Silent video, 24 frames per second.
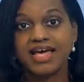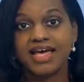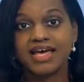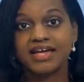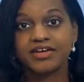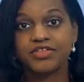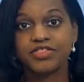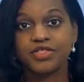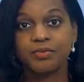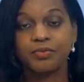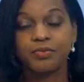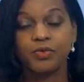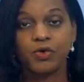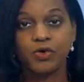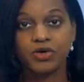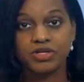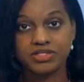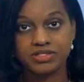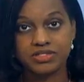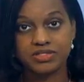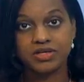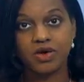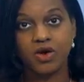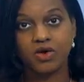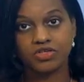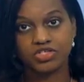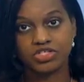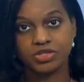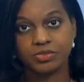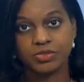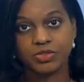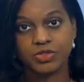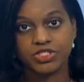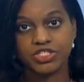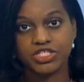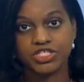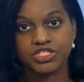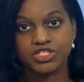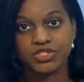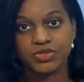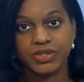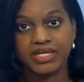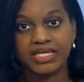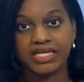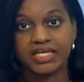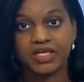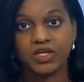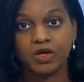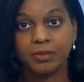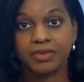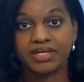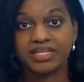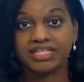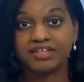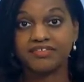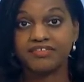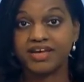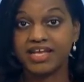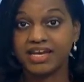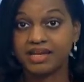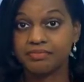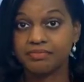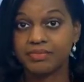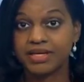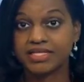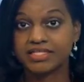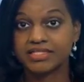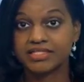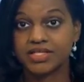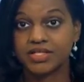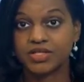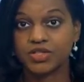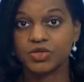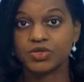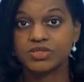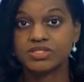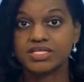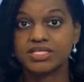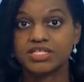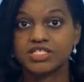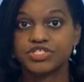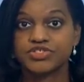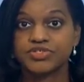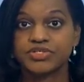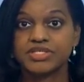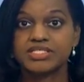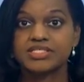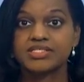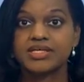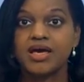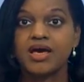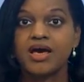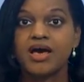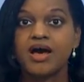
and the port's contribution to economic development in those countries